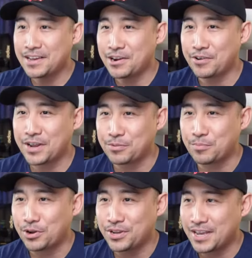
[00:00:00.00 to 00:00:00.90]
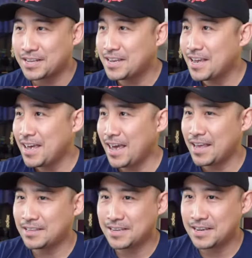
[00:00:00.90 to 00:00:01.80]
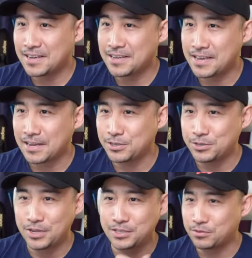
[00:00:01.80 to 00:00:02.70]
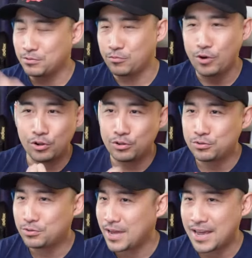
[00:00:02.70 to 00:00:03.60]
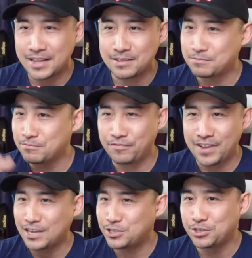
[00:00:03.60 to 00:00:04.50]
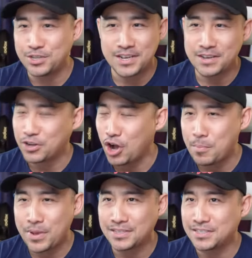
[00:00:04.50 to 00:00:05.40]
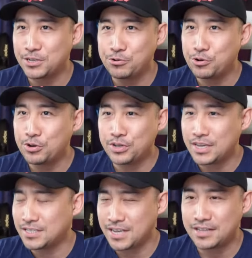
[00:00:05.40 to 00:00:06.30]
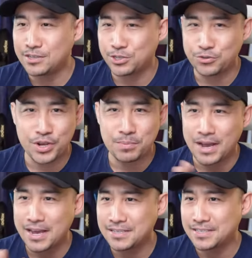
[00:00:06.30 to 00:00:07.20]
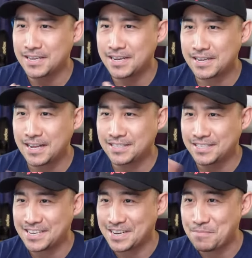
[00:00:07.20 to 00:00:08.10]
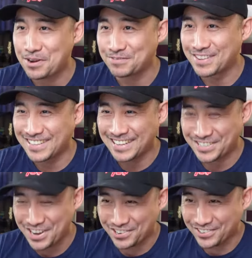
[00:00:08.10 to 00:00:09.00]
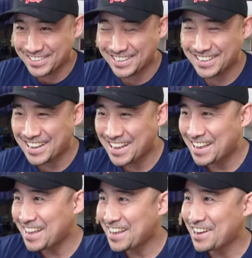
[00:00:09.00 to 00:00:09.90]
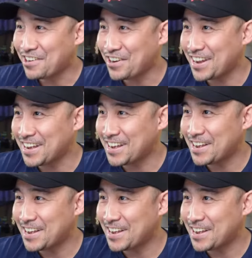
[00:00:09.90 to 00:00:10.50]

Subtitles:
All right, good morning. And so let's roll and flash the comment and see who is in the stream, guys. Let's see. Come on, let's go. All right.